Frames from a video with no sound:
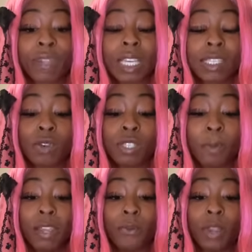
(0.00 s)
So
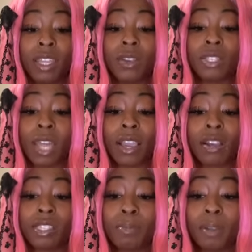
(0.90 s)
somebody really is like uh,
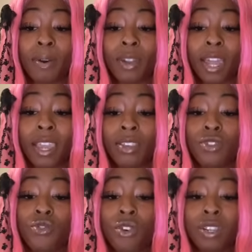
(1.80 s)
something about like
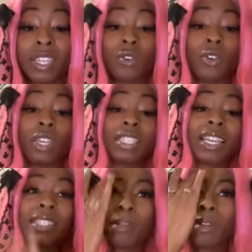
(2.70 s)
you're. It's like
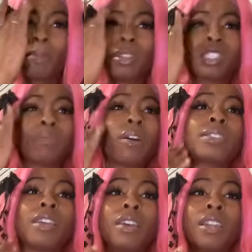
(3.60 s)
something about this
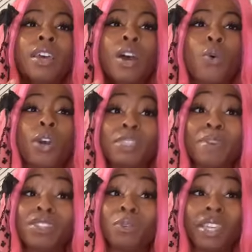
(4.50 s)
person,
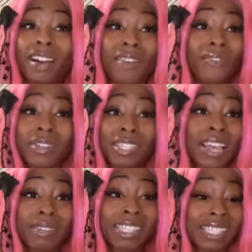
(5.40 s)
especially when y'all first have
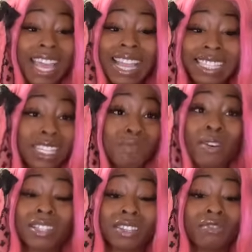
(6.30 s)
sex. Like this
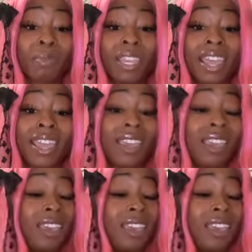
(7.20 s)
person is gonna be